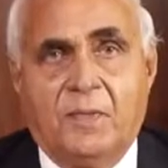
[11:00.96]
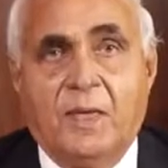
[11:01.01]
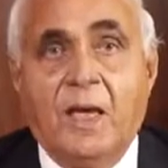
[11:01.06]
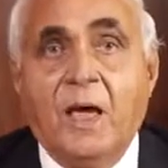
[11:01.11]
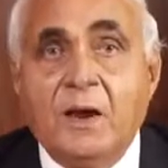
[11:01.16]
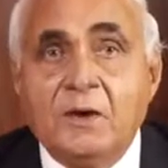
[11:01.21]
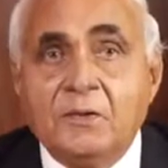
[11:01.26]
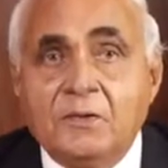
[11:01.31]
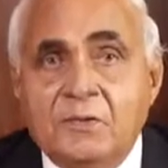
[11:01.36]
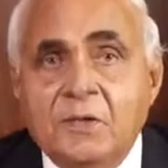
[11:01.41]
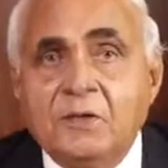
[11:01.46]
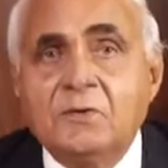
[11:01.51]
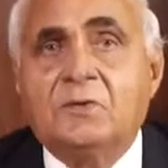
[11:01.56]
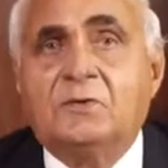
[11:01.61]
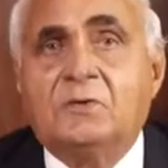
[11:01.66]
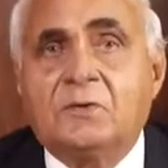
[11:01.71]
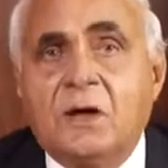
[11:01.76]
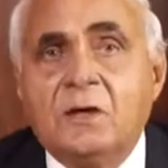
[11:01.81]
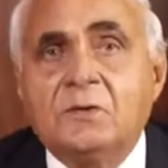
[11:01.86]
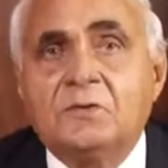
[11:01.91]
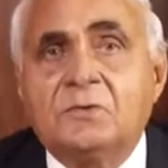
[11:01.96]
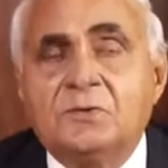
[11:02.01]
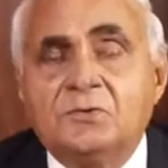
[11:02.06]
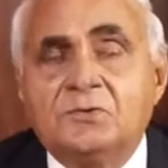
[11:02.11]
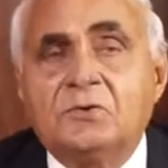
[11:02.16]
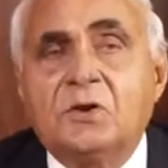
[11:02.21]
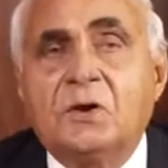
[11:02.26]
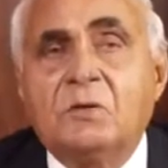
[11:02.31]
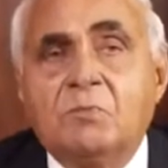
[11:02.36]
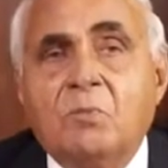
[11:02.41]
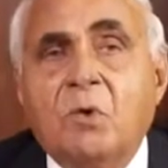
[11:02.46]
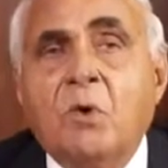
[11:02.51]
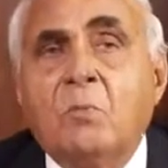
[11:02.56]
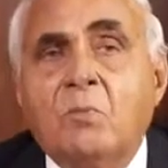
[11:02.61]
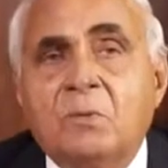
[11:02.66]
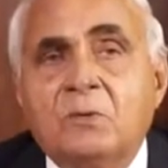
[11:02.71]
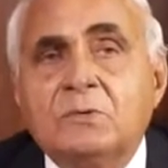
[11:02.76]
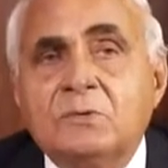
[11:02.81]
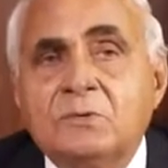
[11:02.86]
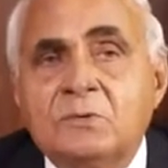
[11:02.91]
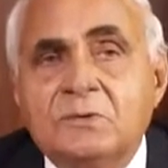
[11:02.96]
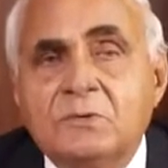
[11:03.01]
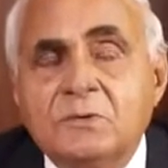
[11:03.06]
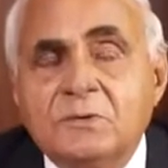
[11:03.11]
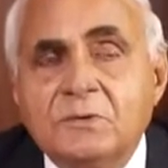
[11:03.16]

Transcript: at this transitional moment,